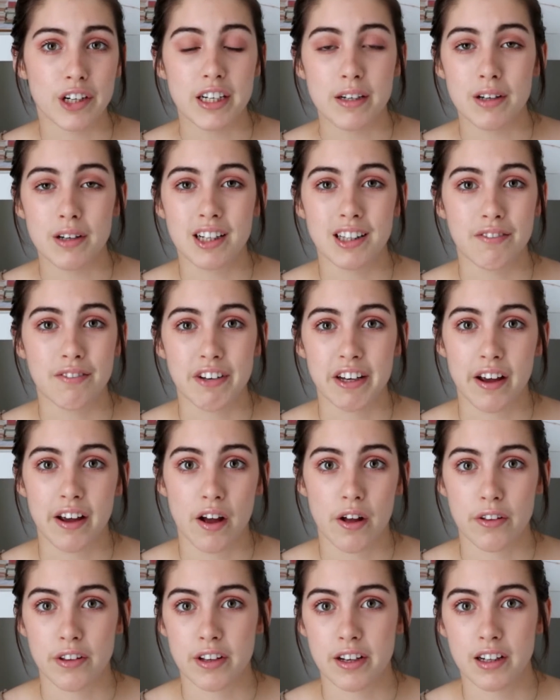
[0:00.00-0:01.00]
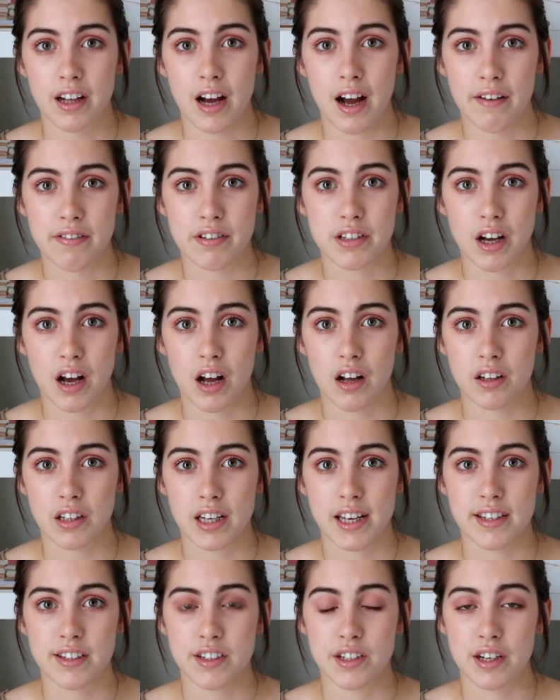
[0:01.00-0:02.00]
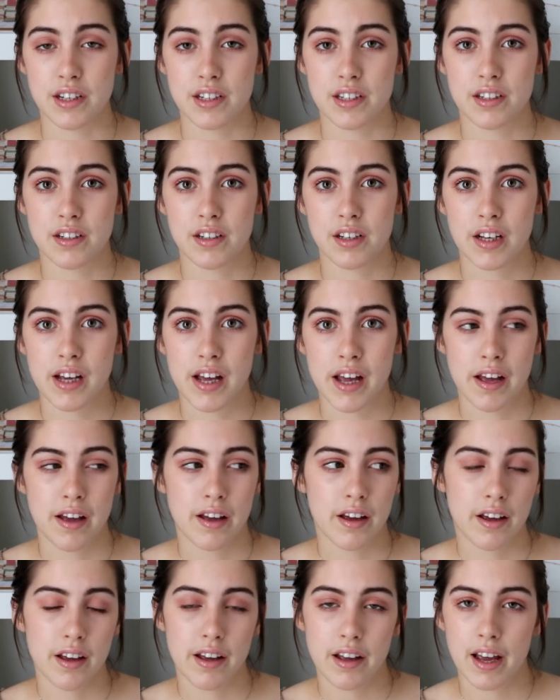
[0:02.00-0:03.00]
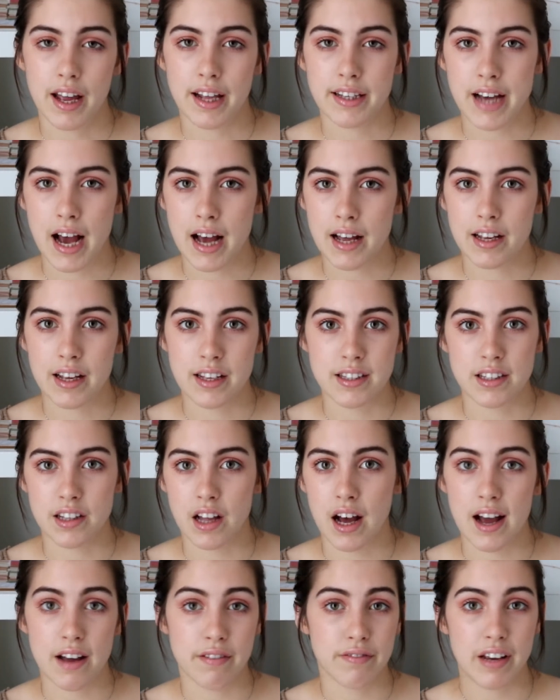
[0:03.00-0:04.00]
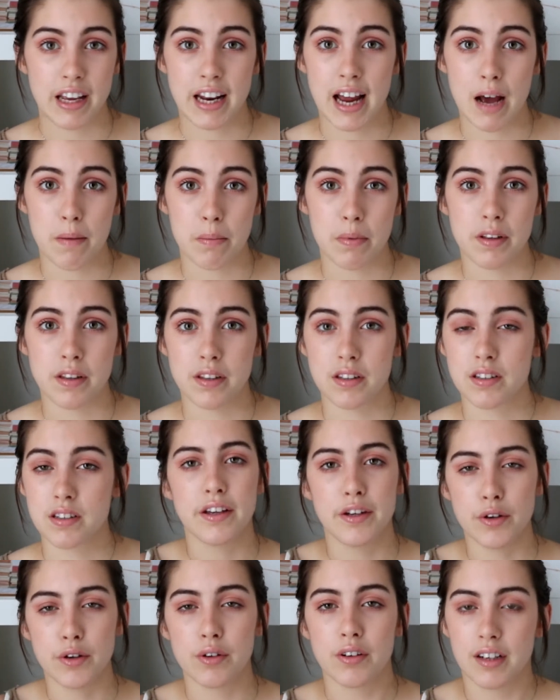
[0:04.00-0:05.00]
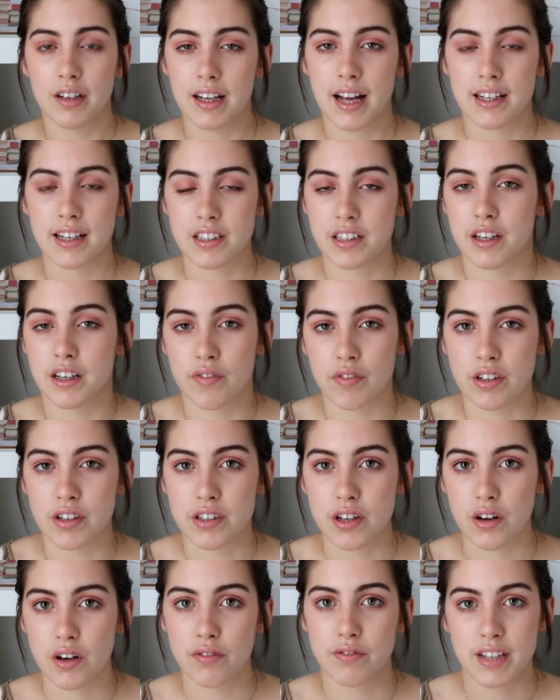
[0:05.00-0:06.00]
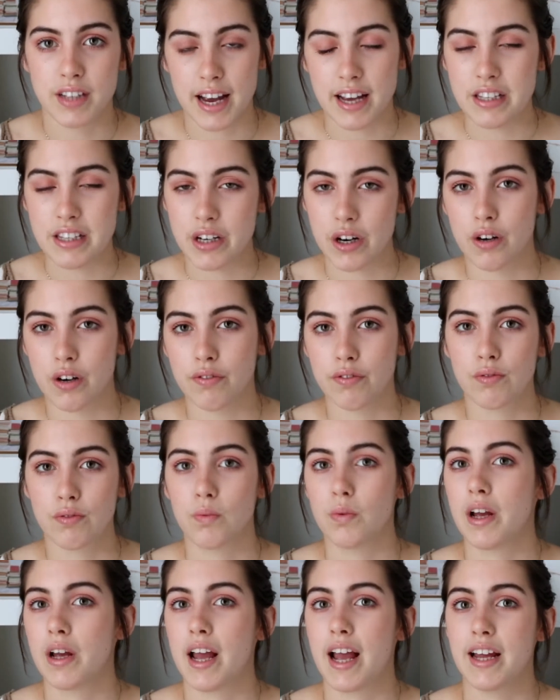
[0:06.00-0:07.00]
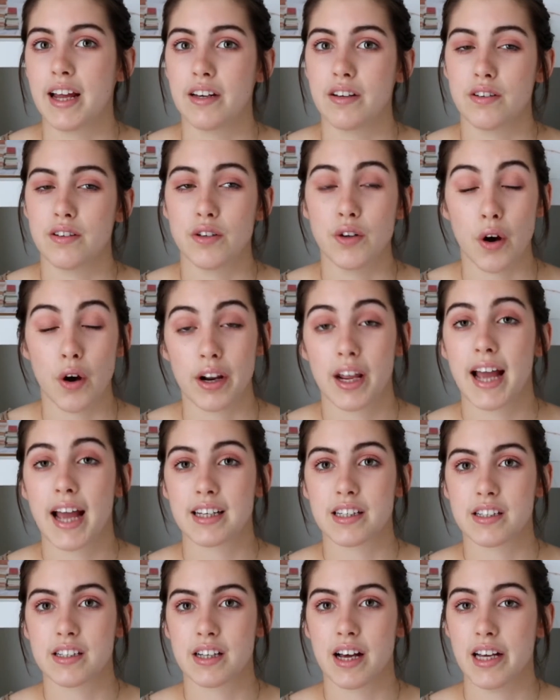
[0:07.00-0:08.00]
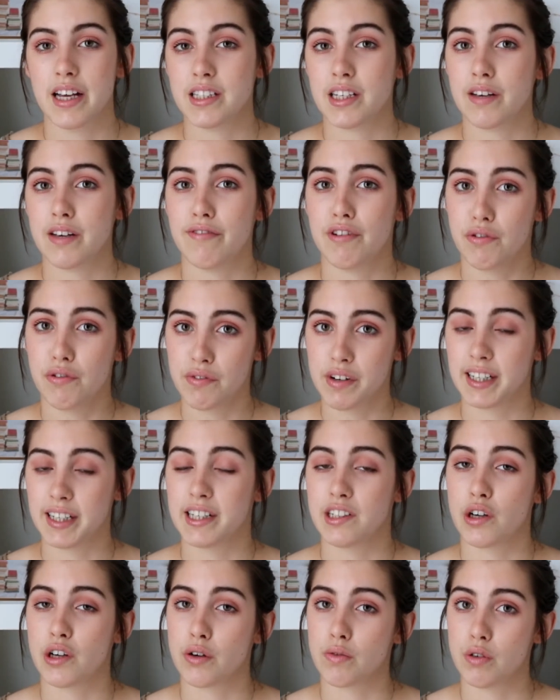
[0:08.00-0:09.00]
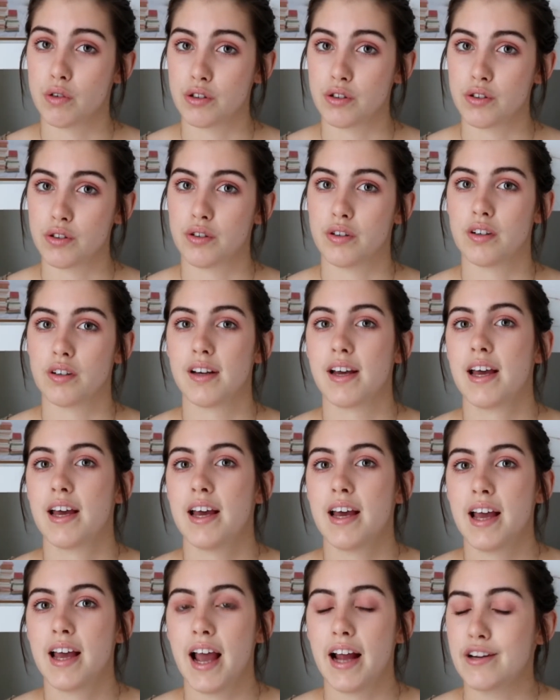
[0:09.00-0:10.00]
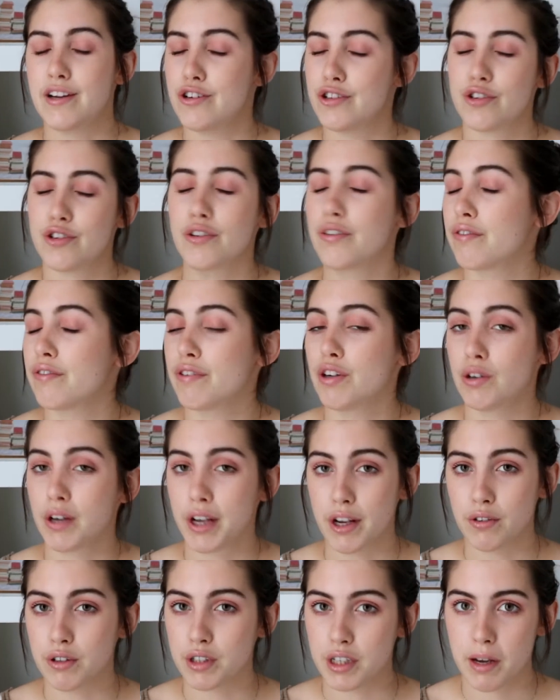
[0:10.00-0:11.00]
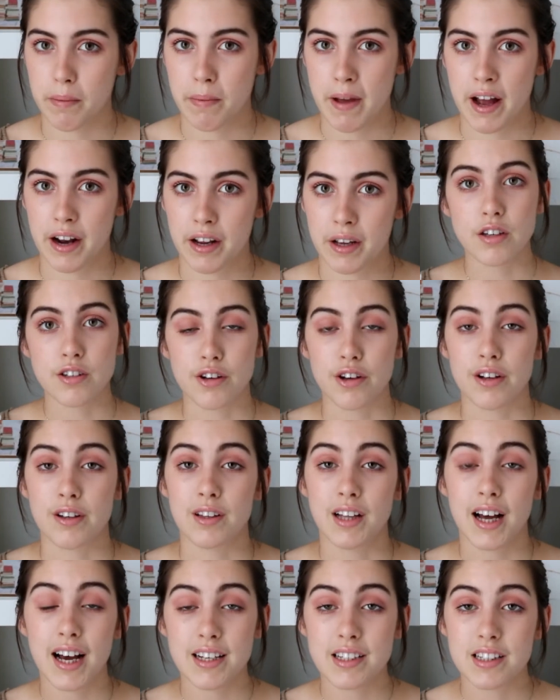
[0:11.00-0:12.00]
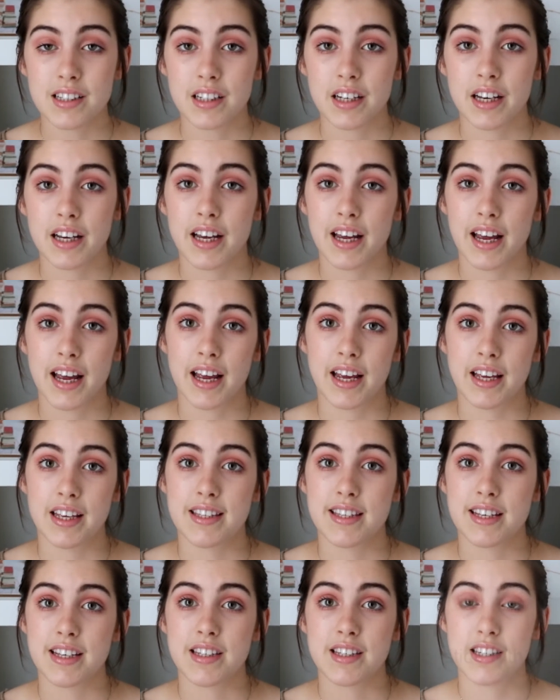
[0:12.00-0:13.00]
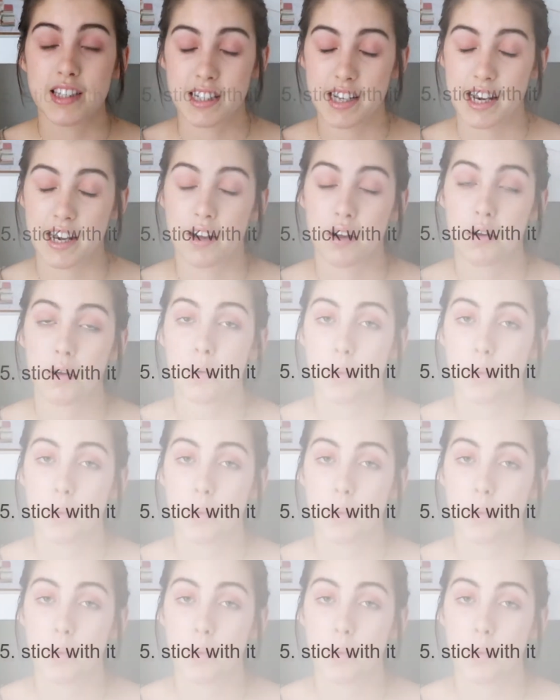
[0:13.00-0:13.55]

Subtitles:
in living a healthy lifestyle. It's just it's life. It happens. You're allowed to give yourself days off and not exercise if you really don't want to, and you shouldn't feel guilty about it. So lastly is stick